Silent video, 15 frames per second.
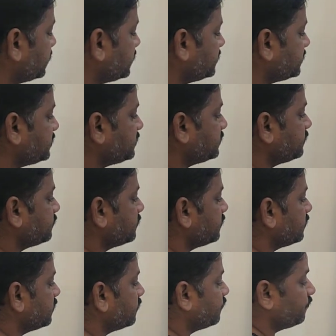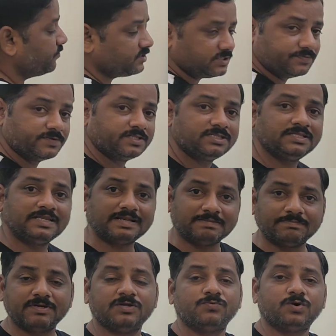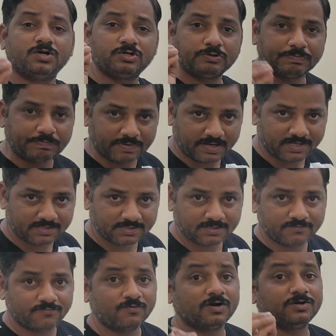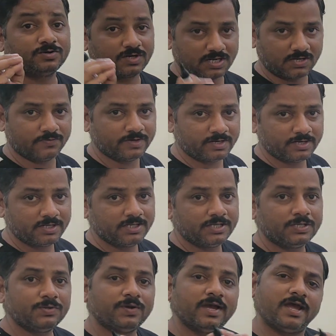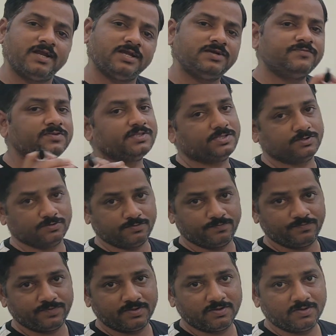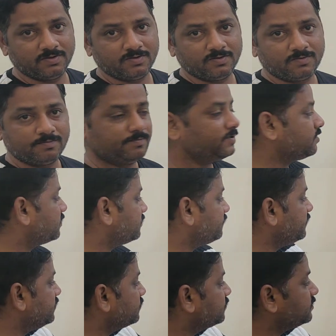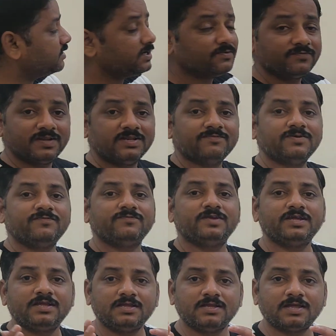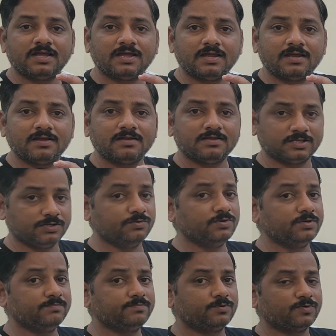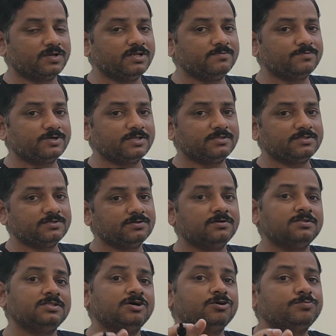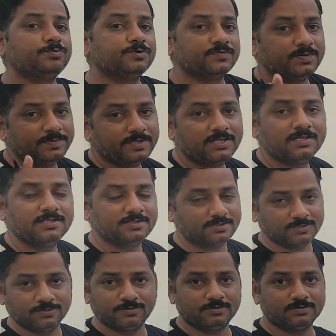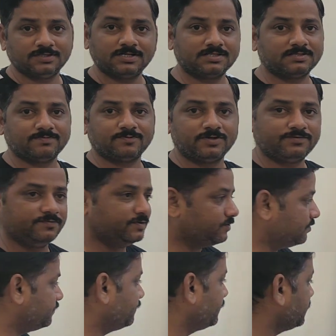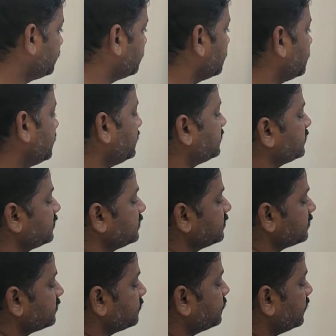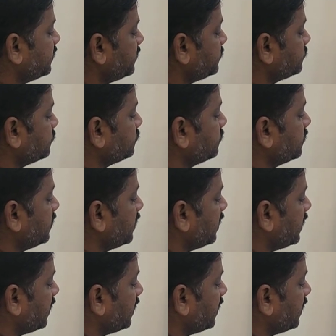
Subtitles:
can just whichever the number you want to mask, if you want to cover, you AND it with 0. Because we know that whenever we give input, one input as 0, the output will be 0. That's the point we know. Right? So what I do,